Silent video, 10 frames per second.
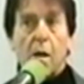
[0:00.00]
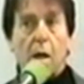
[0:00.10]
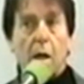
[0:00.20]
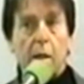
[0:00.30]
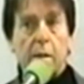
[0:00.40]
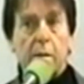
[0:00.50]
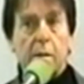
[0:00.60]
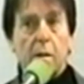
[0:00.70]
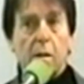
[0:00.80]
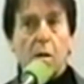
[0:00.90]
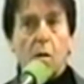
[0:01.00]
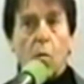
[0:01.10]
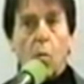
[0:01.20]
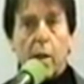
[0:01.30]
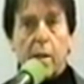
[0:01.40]
on
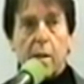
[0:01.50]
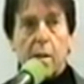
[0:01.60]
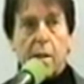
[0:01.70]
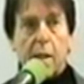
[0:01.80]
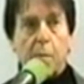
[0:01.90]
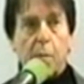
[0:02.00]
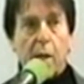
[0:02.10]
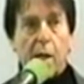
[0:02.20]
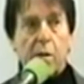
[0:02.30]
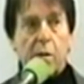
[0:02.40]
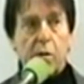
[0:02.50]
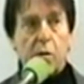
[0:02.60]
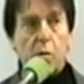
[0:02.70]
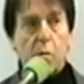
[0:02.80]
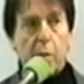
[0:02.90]
what they plan to
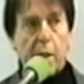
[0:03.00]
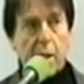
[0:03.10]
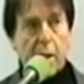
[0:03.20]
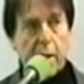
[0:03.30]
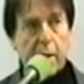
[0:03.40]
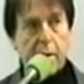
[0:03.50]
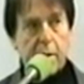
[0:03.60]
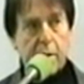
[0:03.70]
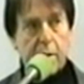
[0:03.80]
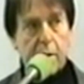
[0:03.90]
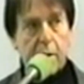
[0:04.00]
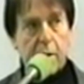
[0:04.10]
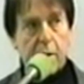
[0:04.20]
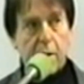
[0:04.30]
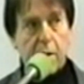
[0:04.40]
do medically,
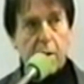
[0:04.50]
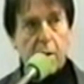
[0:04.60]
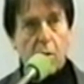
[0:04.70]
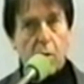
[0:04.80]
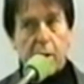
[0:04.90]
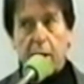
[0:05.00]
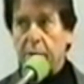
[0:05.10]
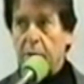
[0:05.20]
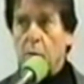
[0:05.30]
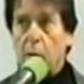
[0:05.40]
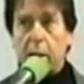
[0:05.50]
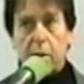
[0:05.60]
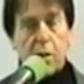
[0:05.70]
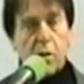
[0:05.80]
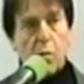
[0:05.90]
what they have the
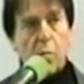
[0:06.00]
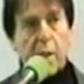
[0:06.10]
right to do